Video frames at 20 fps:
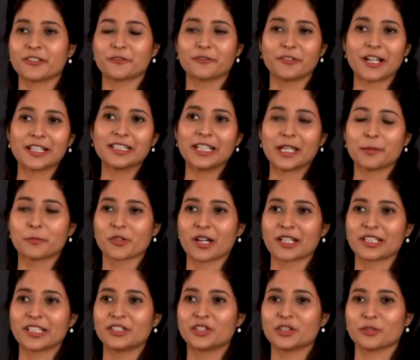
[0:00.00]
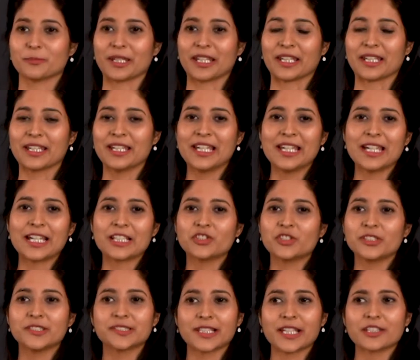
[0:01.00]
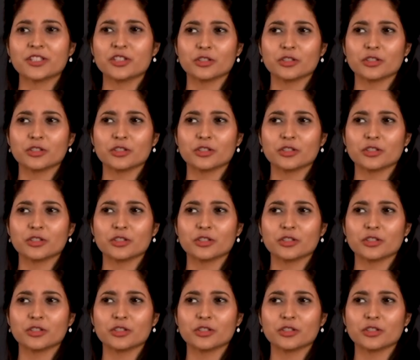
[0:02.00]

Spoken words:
friend came running to me and she said,